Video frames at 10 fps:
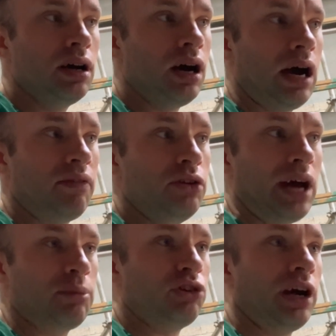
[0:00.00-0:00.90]
have those
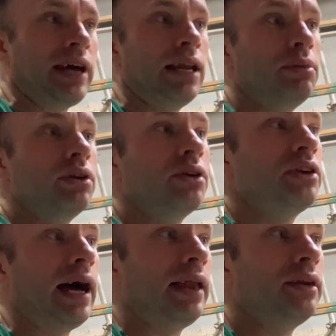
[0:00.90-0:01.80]
abstract elements
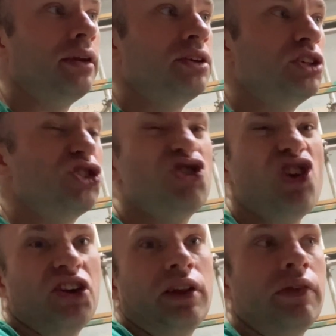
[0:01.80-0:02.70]
and just
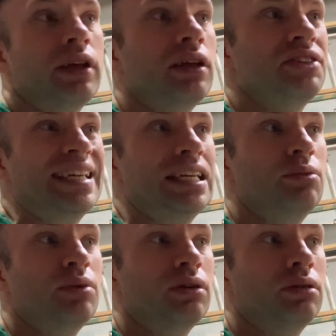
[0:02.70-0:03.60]
trust that the scene
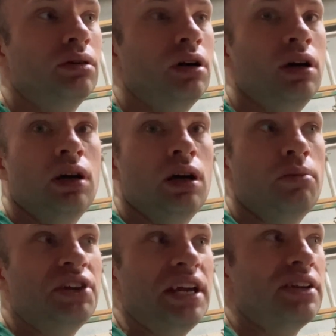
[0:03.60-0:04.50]
will
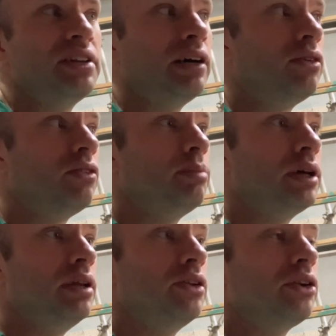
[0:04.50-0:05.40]
present itself,
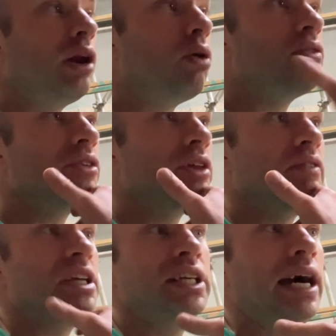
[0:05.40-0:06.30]
because a lot of the stuff
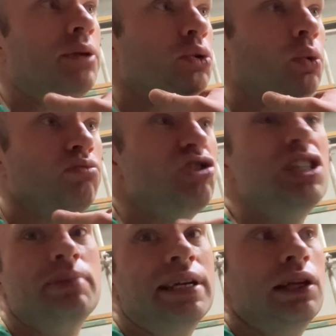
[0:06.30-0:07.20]
he shared was
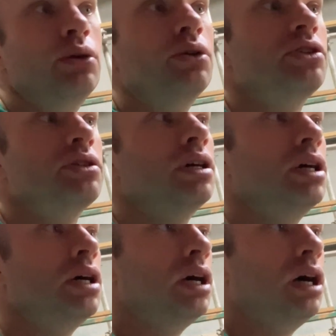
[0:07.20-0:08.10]
reasonably loose.
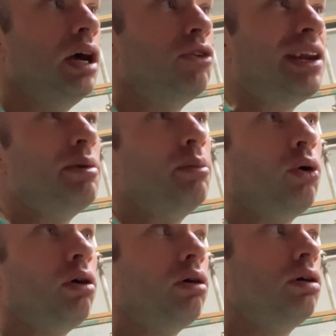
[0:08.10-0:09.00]
It was a little bit
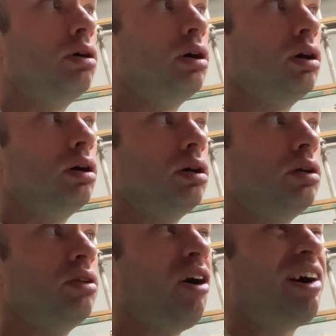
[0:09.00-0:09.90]
more,
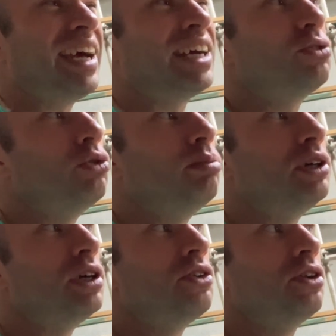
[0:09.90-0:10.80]
not architectural, but
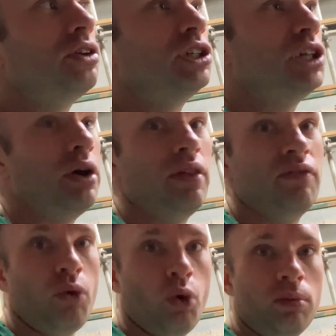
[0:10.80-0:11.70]
just showing the
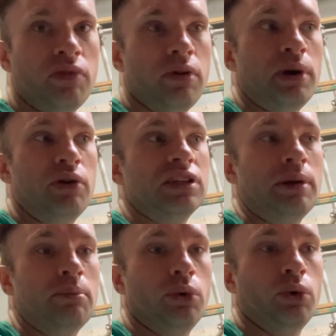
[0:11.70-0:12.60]
form of the buildings a
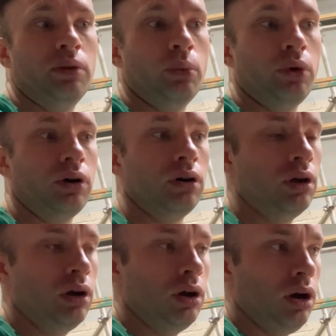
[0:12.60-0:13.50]
bit more than what
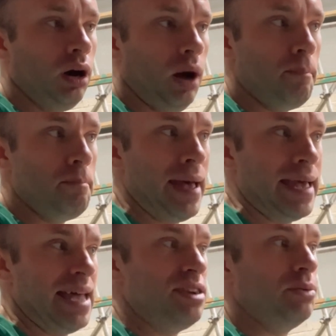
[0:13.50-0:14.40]
I
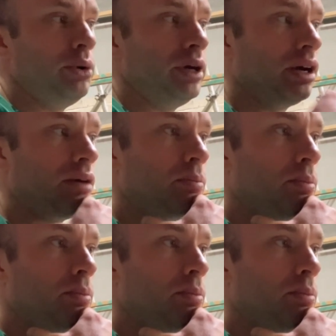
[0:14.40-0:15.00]
may end up doing.